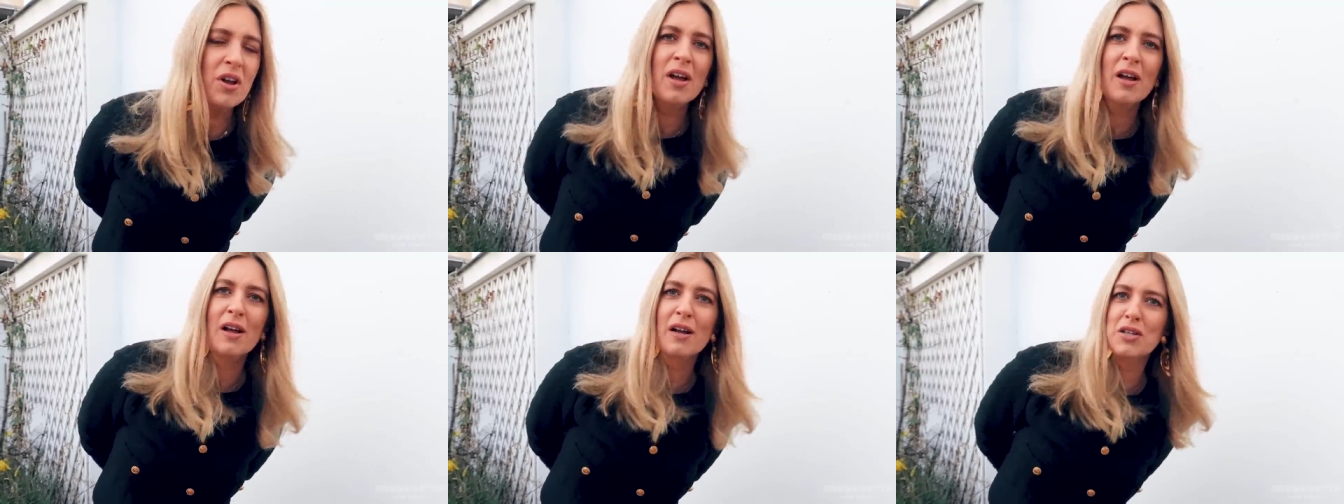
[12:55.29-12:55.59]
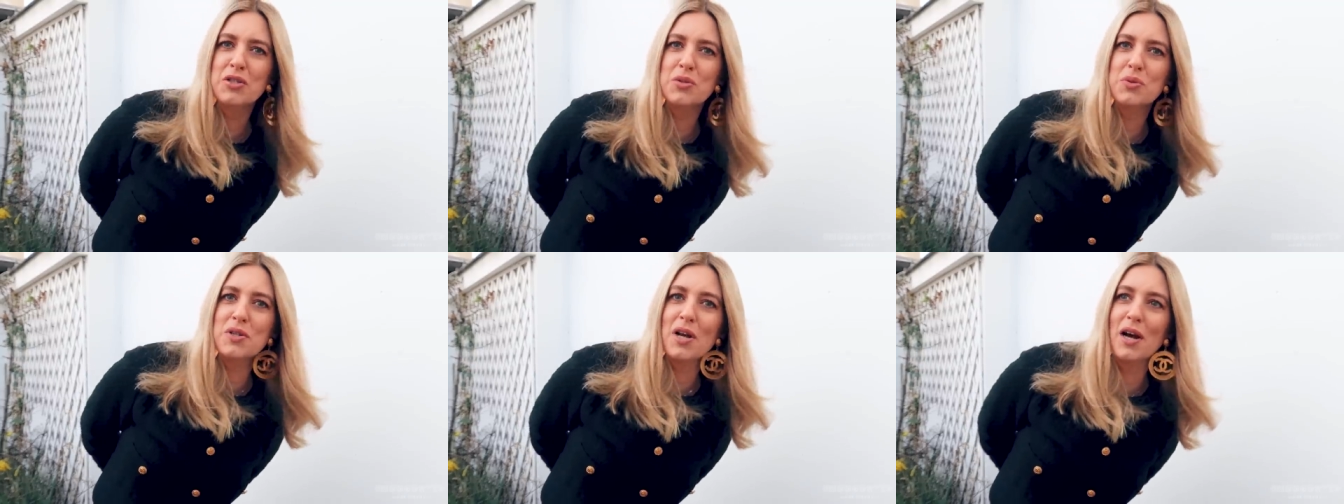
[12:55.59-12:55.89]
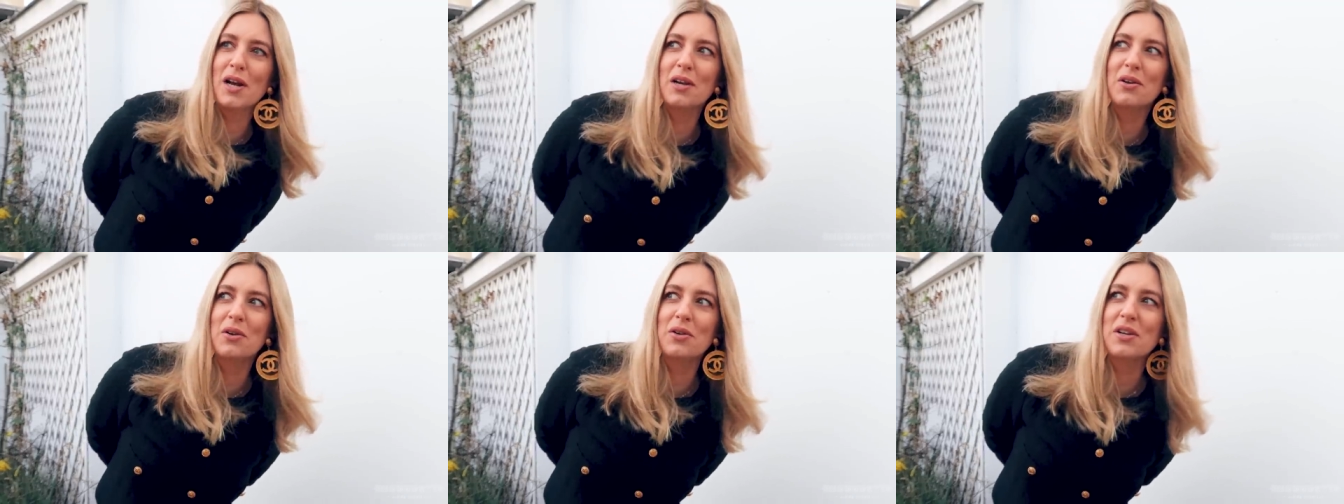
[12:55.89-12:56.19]
And she was
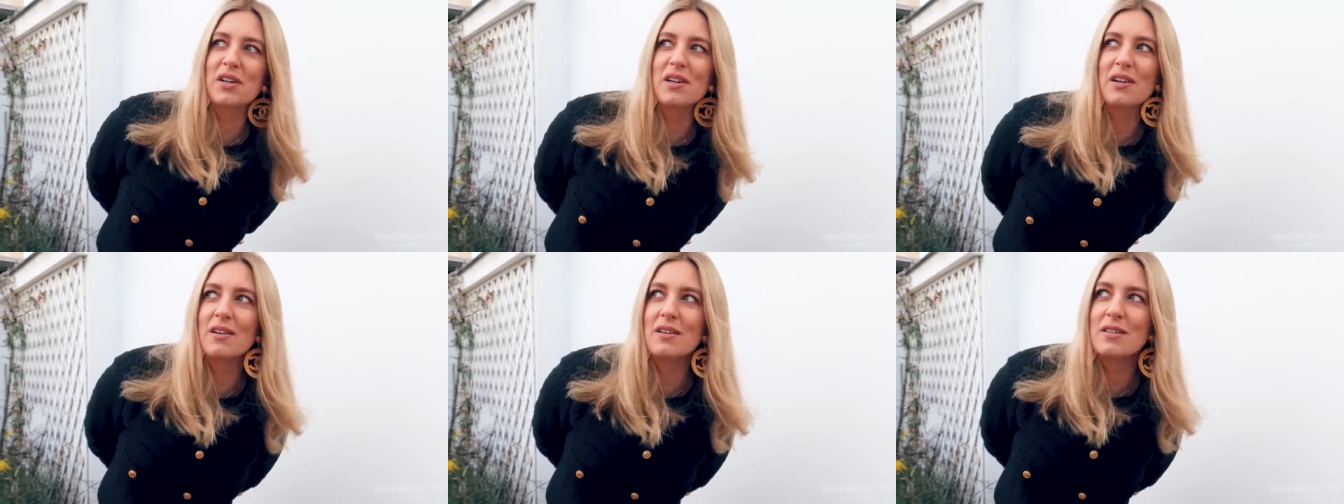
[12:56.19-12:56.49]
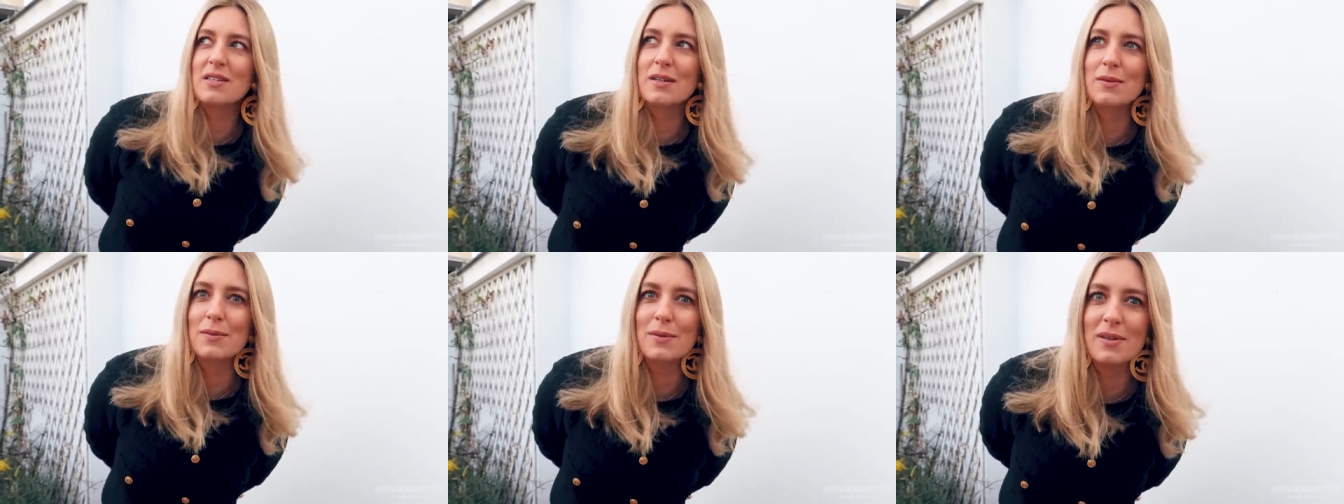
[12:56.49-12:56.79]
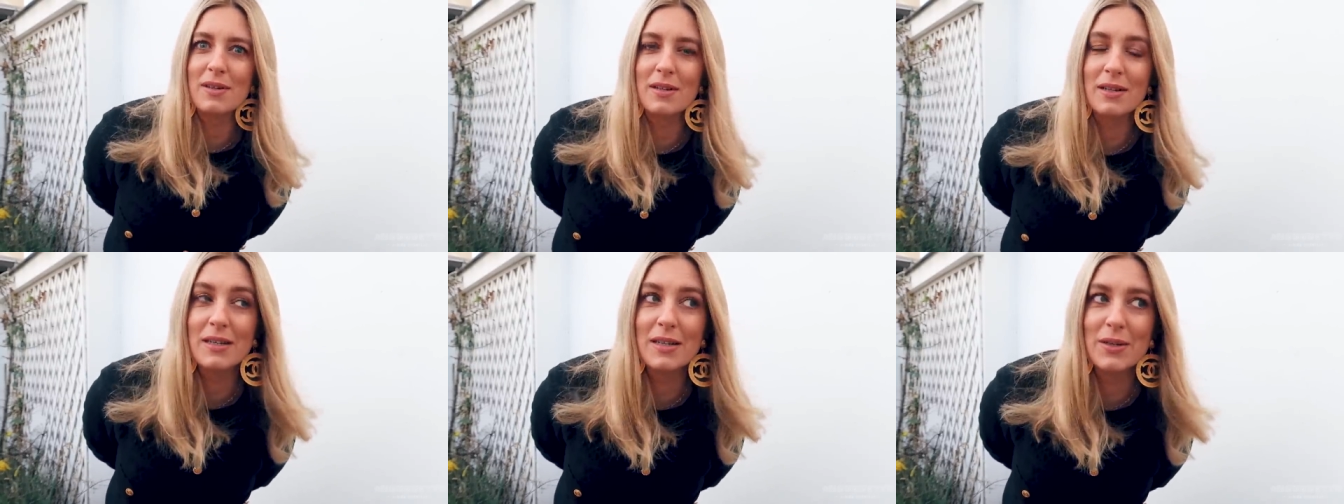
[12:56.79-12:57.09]
kind of looking at us like,
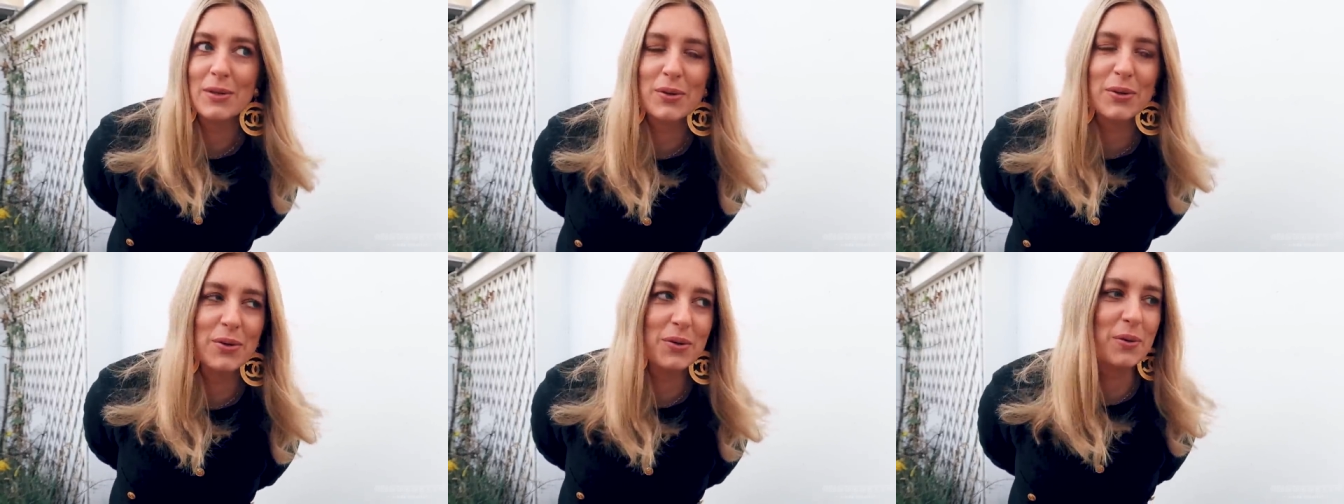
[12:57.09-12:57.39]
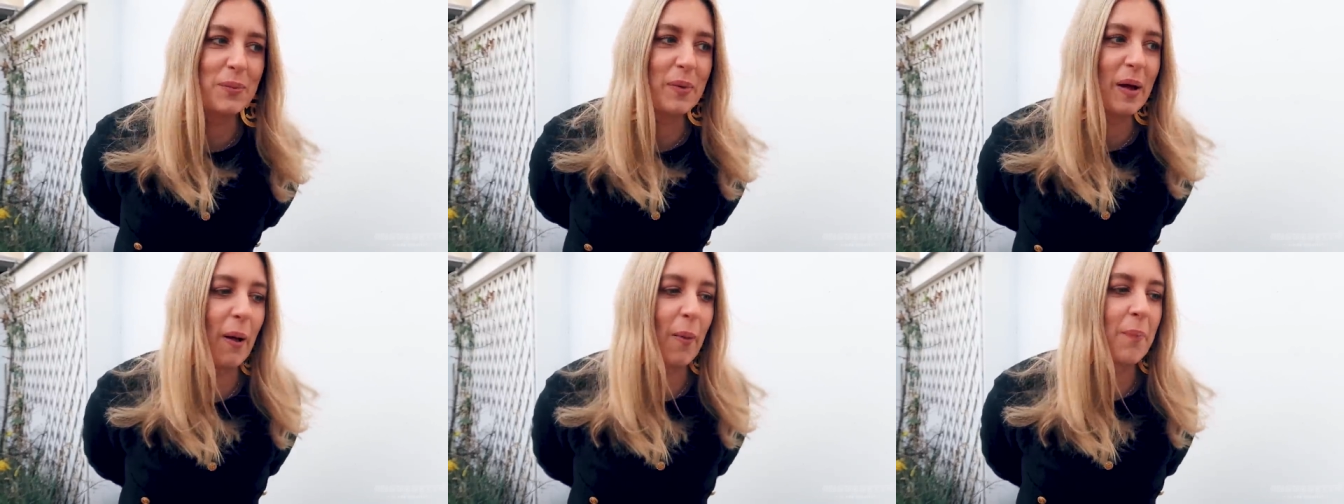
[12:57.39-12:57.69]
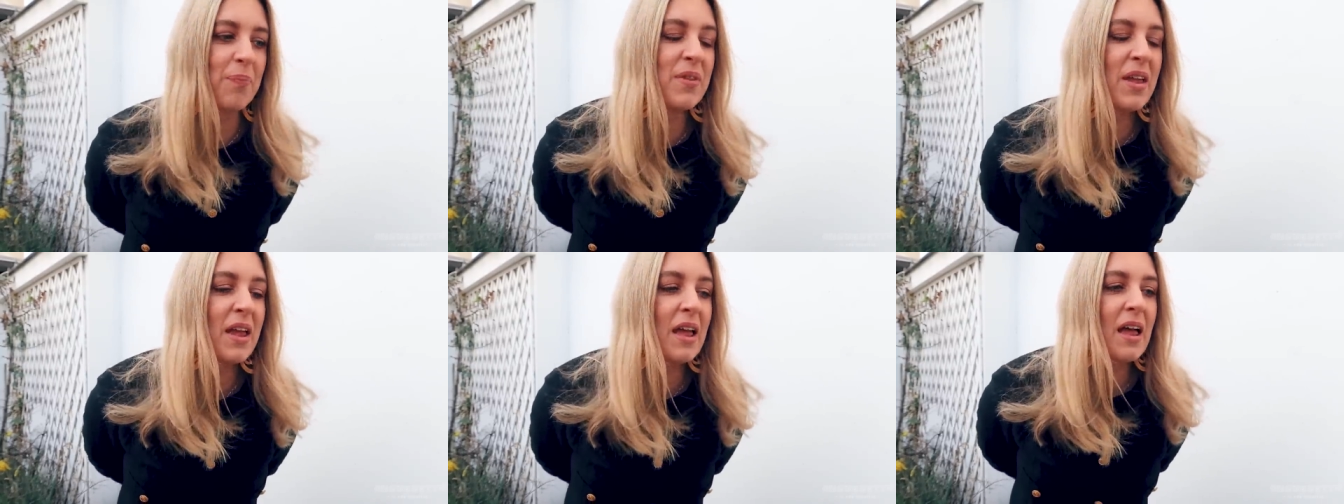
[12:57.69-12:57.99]
"What are you going on about?"